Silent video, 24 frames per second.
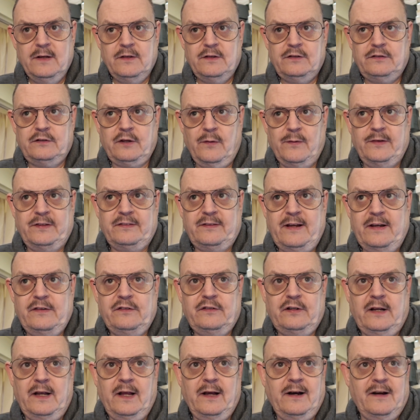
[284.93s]
So
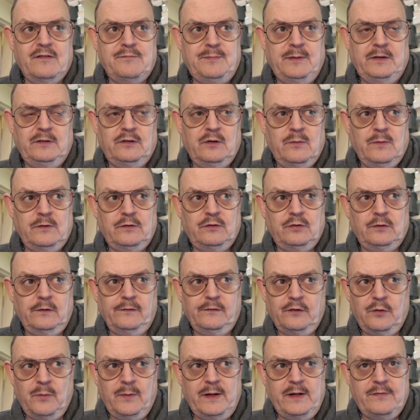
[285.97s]
essentially, I've been doing sort
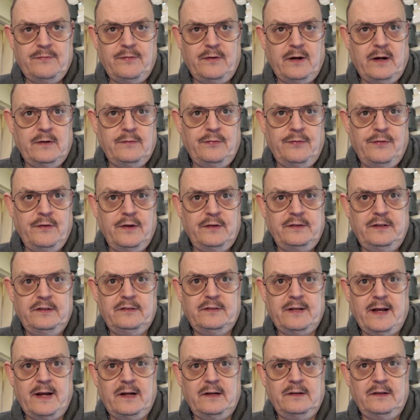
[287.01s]
of 25,
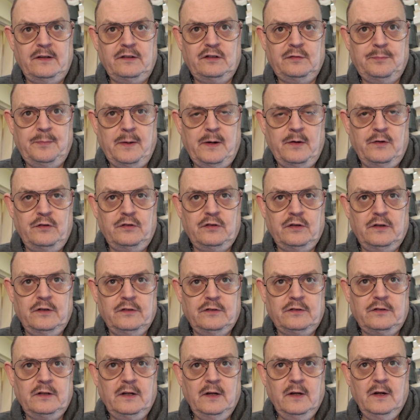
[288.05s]
30-second
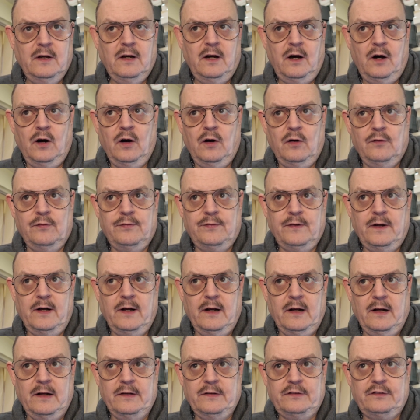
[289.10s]
exposures of
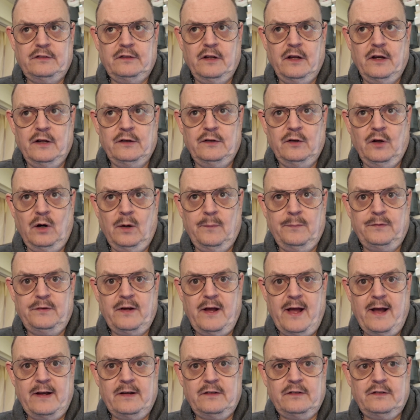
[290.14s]
certain
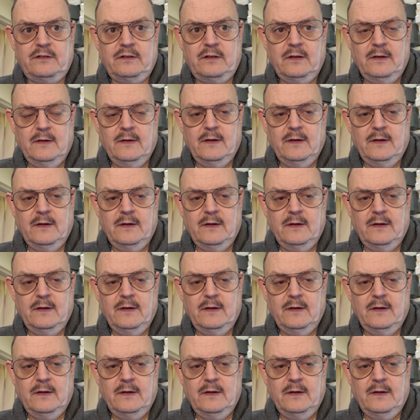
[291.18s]
objects.